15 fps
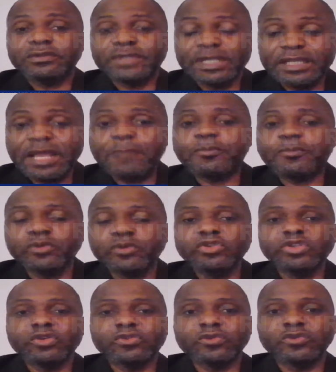they now
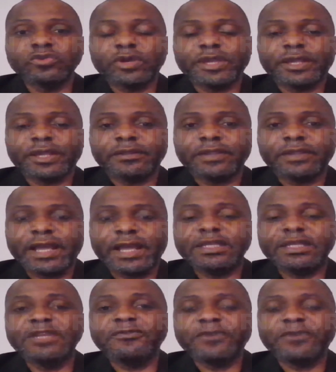produce the crude oil,
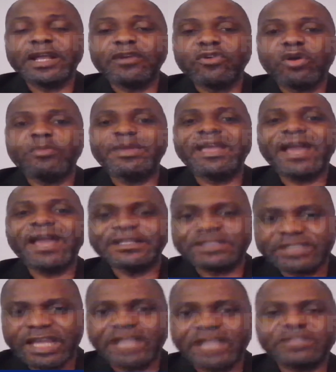and then the federal government
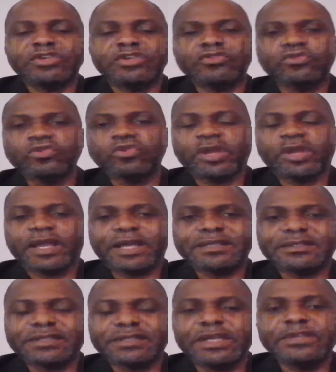hijacks the crude oil
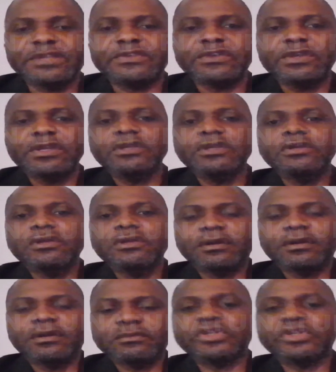and says,
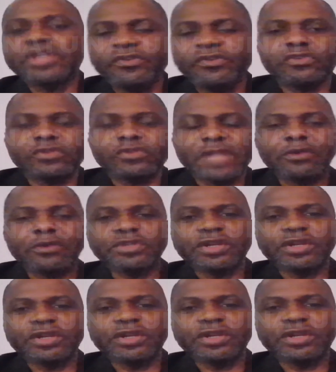give it to
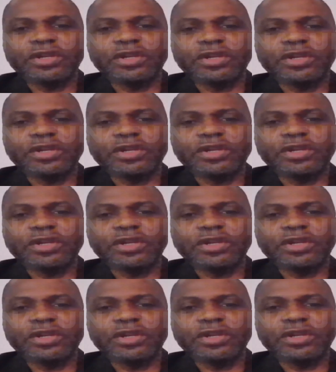Dangote Refinery, instead
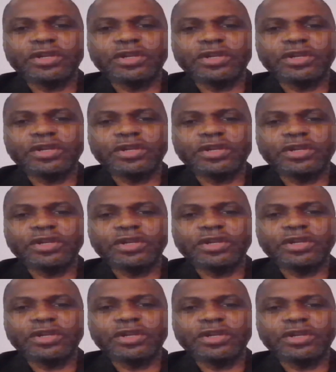of giving it to the
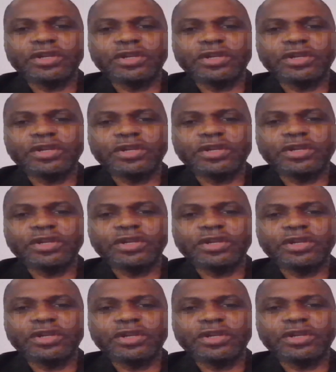person who gave you the
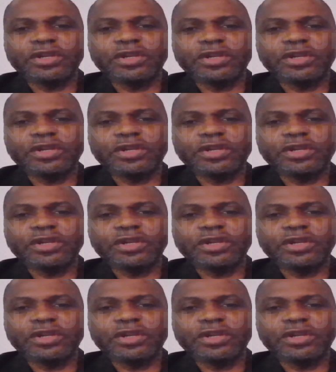loan